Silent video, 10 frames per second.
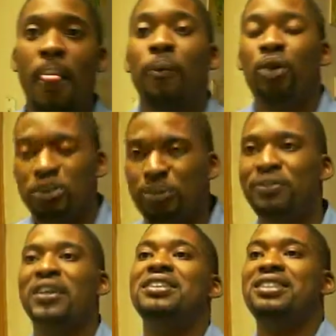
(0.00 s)
which
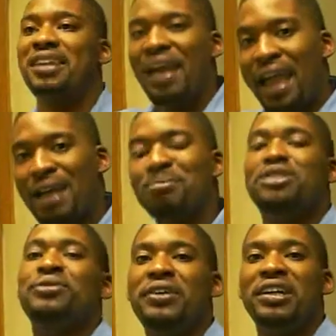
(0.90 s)
prevents
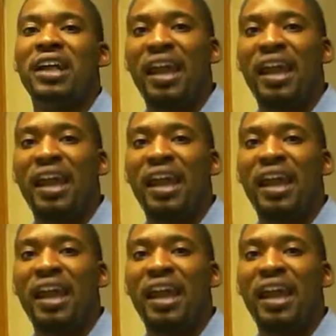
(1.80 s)
atmospheric